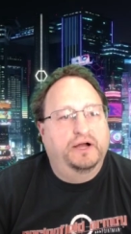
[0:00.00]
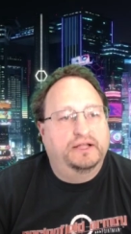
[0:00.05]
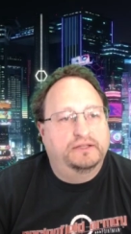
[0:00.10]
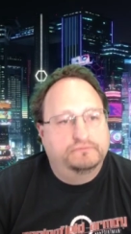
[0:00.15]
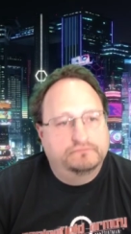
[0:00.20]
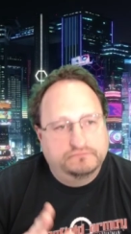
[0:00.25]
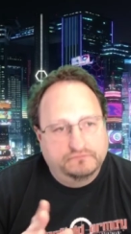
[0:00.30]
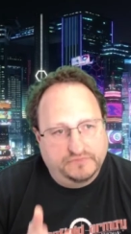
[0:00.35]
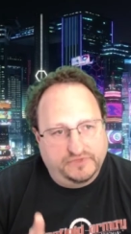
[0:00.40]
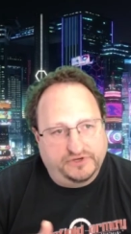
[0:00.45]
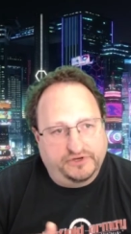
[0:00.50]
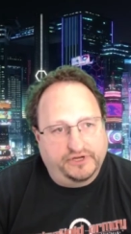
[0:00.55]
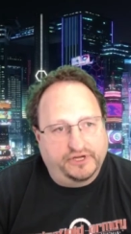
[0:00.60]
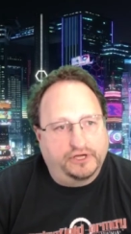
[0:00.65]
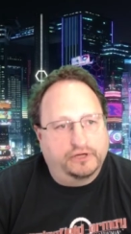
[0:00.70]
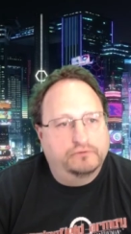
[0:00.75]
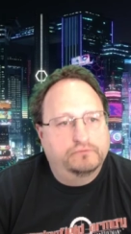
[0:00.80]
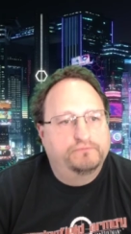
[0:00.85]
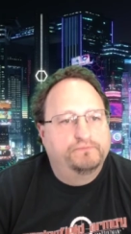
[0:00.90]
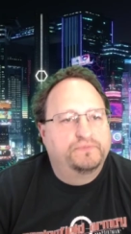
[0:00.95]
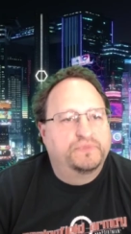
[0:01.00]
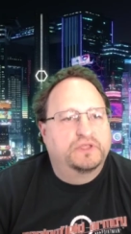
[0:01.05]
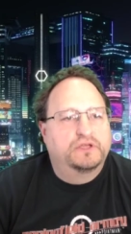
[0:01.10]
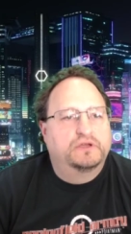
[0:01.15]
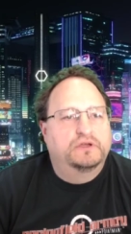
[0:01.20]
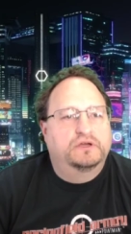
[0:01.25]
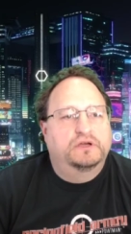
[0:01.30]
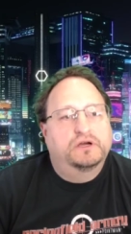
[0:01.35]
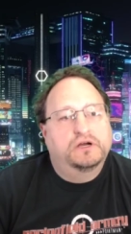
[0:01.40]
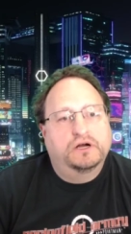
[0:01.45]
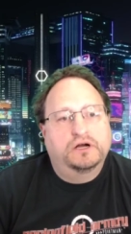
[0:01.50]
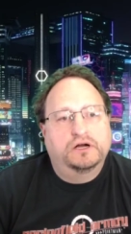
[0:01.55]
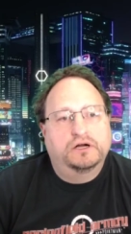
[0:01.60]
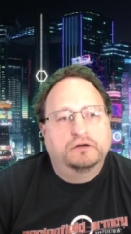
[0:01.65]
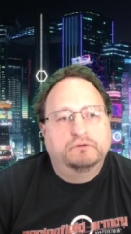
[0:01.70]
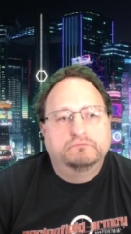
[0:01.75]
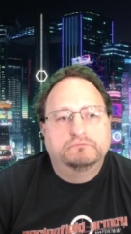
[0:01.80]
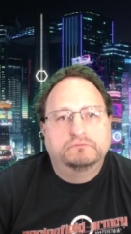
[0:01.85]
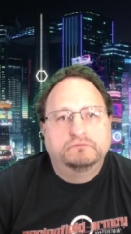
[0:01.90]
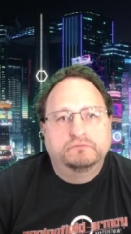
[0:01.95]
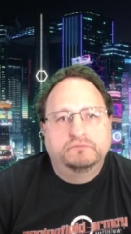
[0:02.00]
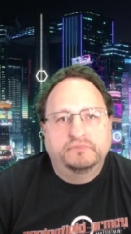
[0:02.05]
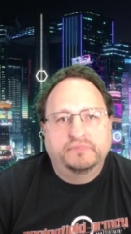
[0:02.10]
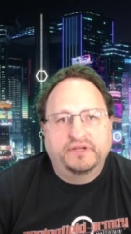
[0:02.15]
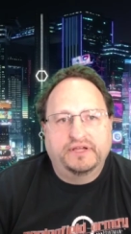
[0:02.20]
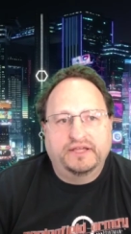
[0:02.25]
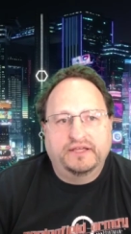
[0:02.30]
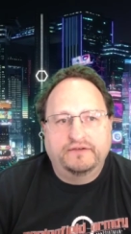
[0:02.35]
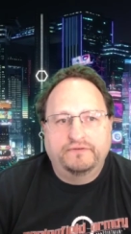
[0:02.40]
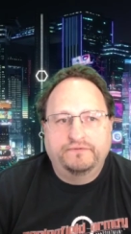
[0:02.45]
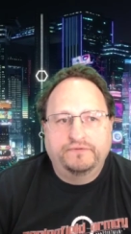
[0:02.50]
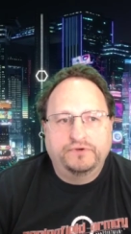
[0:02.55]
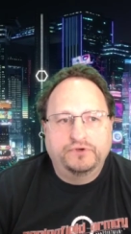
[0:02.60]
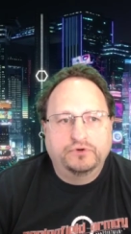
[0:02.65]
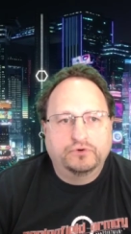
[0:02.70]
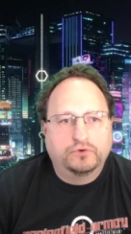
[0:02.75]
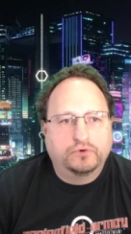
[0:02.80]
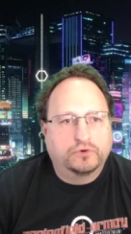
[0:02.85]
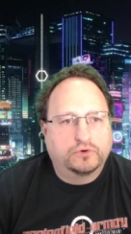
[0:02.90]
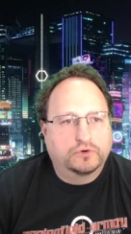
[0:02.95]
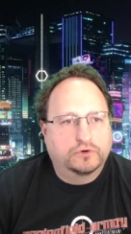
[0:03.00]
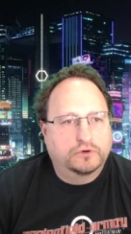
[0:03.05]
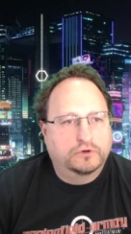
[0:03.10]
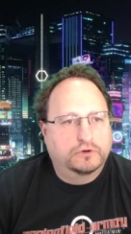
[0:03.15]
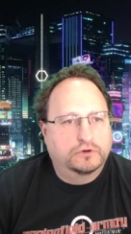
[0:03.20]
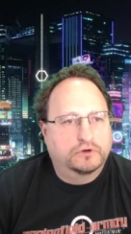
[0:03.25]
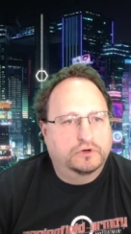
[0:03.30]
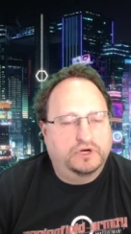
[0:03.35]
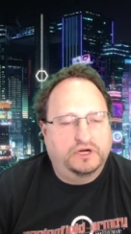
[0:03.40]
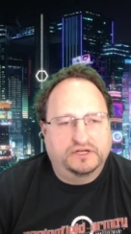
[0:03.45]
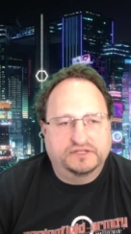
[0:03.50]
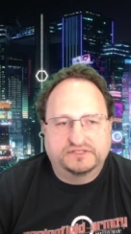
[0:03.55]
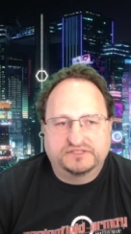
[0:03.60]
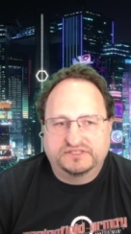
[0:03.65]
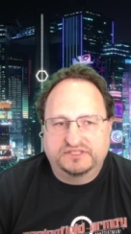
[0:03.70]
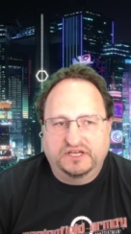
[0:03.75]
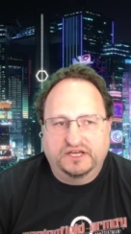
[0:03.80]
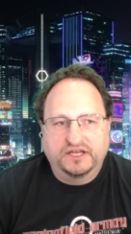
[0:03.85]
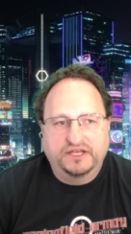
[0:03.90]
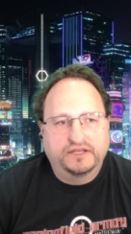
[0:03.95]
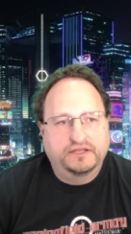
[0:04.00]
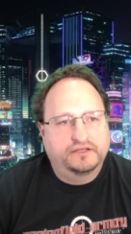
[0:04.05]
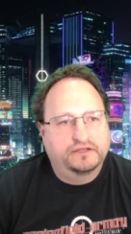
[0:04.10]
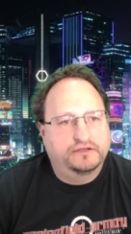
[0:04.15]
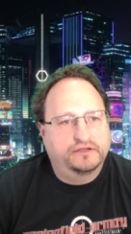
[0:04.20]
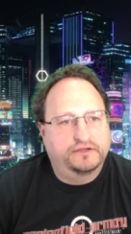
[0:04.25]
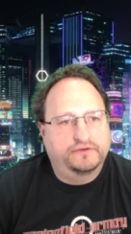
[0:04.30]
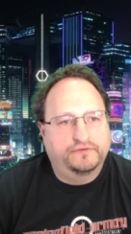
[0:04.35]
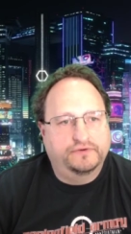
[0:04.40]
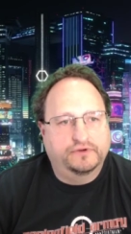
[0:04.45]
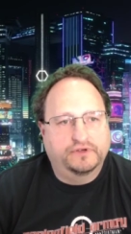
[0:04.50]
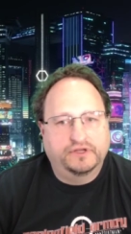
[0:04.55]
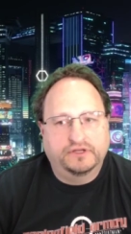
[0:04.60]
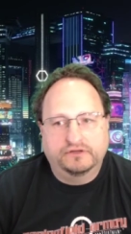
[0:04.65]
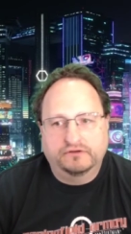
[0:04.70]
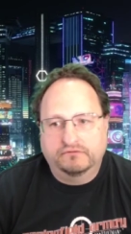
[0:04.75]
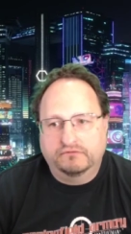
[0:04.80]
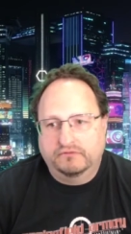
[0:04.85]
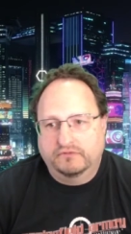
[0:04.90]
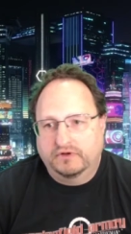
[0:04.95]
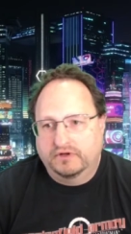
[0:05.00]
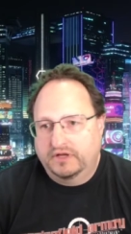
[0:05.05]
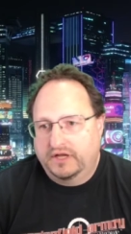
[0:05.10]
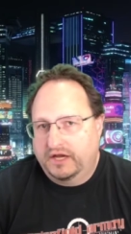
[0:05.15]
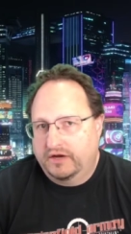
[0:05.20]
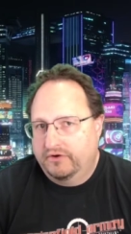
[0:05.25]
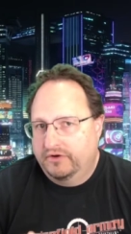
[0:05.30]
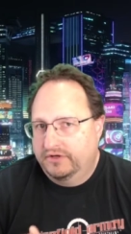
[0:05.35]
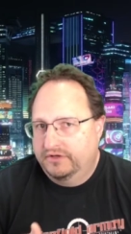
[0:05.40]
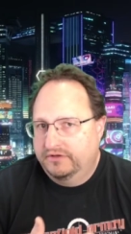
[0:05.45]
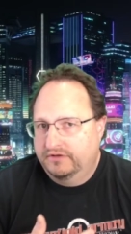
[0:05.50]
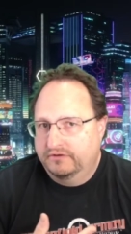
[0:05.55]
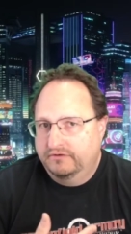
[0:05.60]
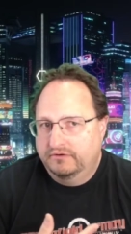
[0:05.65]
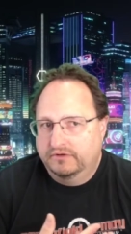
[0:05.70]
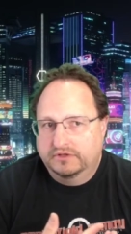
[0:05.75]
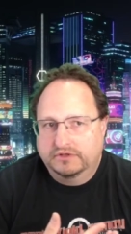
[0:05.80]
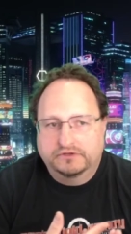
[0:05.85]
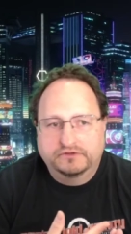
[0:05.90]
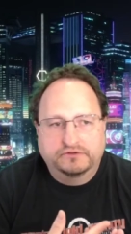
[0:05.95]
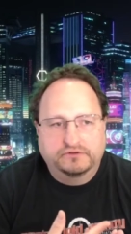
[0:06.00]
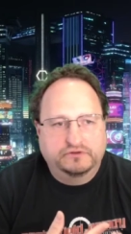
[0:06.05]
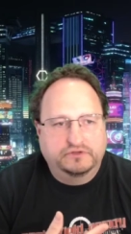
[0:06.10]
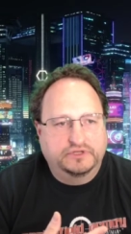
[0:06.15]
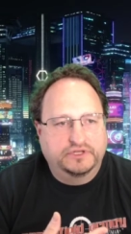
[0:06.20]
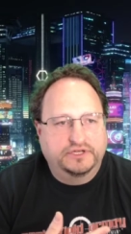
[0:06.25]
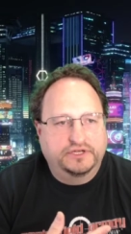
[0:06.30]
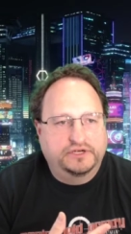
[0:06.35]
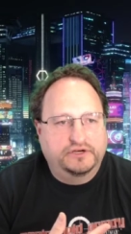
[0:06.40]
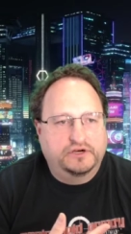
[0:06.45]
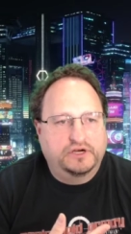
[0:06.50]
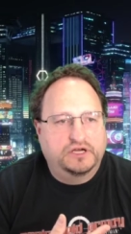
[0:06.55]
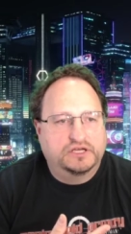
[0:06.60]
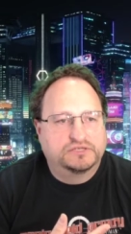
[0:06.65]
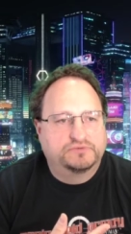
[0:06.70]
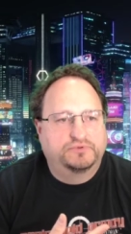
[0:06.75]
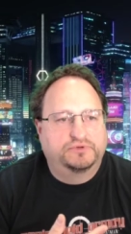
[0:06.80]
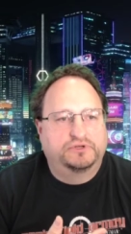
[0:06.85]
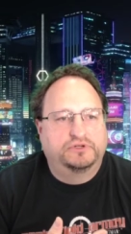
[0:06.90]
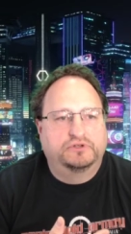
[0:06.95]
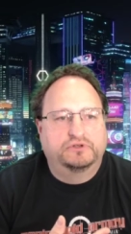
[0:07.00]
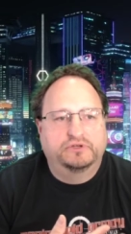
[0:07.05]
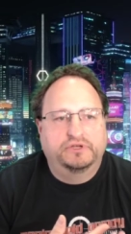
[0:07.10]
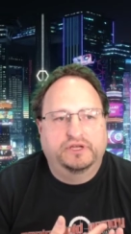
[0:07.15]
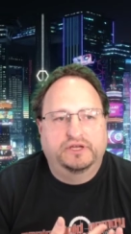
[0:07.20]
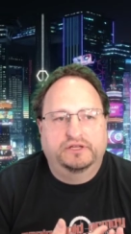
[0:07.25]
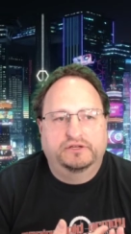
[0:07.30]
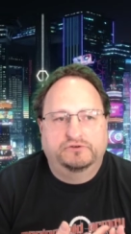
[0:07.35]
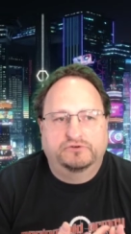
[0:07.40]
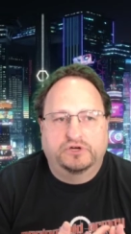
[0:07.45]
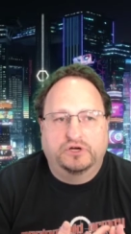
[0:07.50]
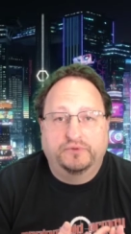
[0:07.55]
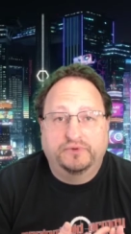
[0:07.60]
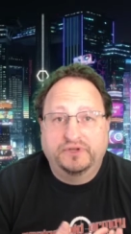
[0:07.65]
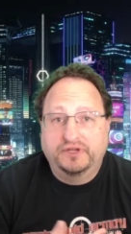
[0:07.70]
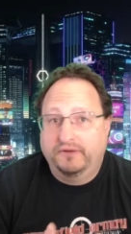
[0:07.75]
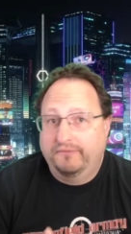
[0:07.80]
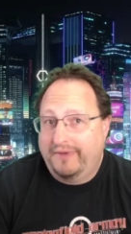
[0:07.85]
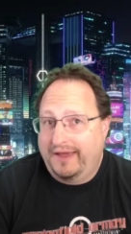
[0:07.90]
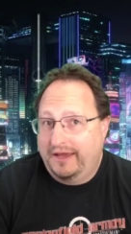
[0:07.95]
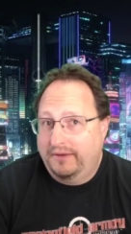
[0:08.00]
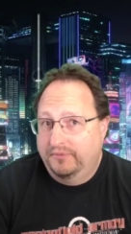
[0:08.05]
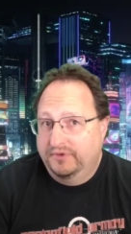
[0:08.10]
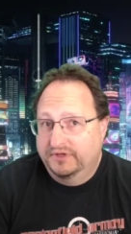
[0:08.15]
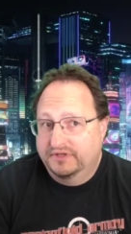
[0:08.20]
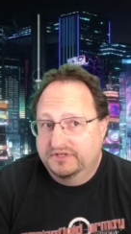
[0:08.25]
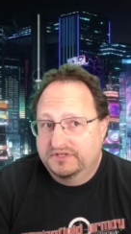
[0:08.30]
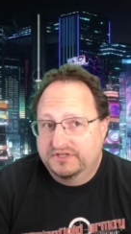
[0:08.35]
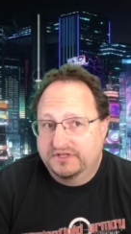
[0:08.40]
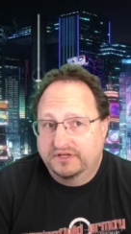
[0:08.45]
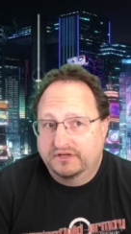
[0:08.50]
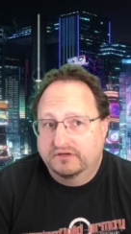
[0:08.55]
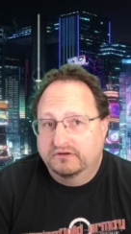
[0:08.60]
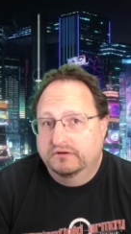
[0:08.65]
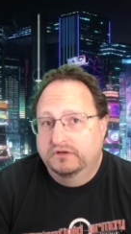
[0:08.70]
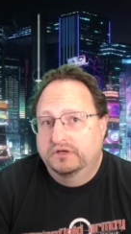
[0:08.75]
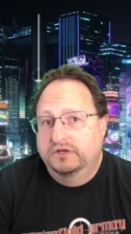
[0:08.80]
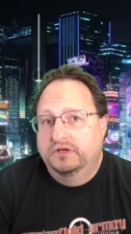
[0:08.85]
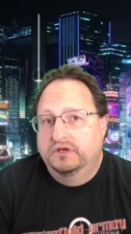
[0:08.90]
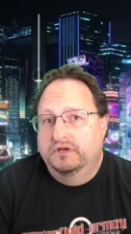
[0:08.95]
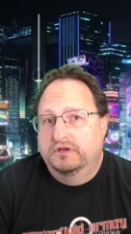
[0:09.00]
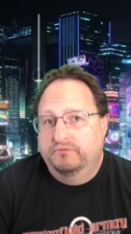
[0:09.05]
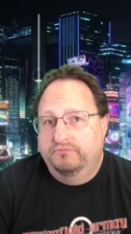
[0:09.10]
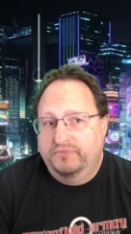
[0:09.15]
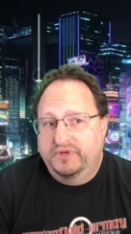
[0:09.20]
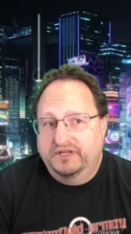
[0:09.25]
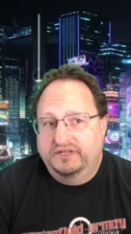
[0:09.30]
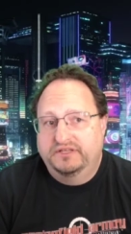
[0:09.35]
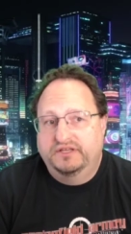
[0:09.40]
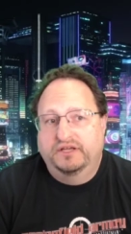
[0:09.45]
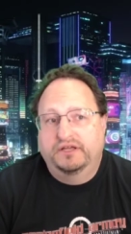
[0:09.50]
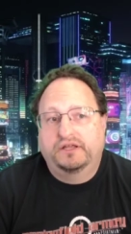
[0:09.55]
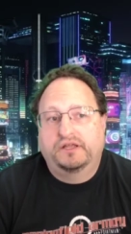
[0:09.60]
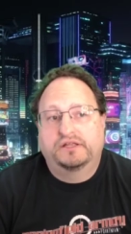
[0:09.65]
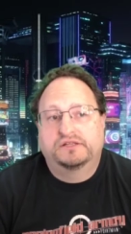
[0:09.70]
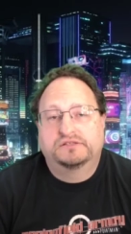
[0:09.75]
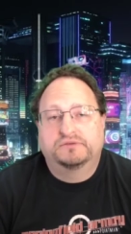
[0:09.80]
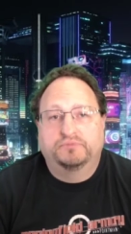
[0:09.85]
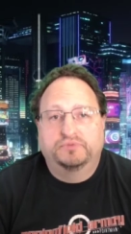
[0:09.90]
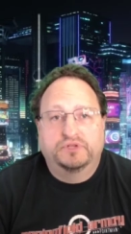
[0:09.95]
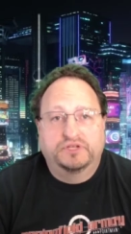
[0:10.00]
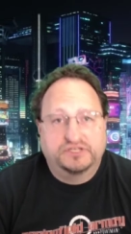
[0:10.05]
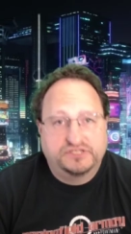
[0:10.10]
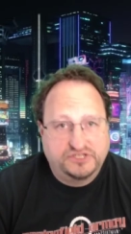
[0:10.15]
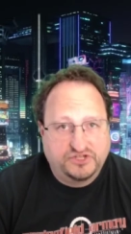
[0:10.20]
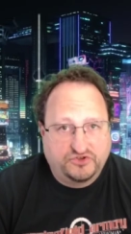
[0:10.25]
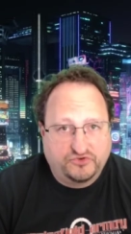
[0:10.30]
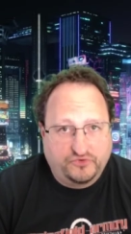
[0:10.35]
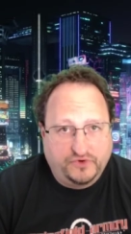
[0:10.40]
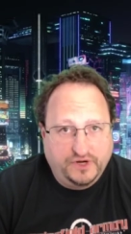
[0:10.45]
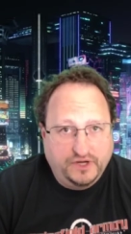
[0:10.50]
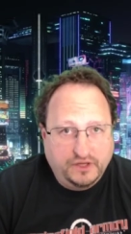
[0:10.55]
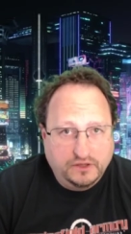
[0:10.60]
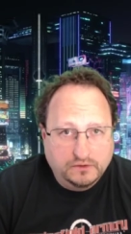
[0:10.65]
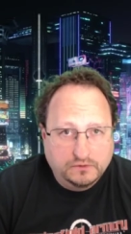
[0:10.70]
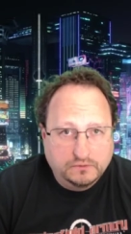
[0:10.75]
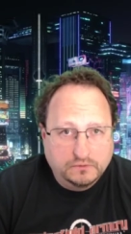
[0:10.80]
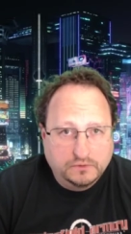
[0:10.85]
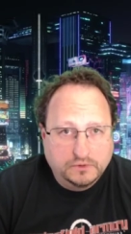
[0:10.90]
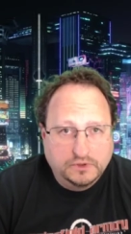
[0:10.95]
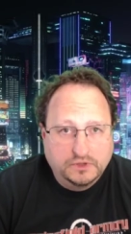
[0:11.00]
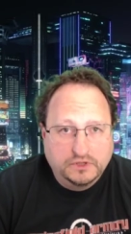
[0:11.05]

But there you go. Um, if you're on site, if you're getting carried to a clinic or hospital, you got a trauma team ambulance there, MedTech gets a plus three.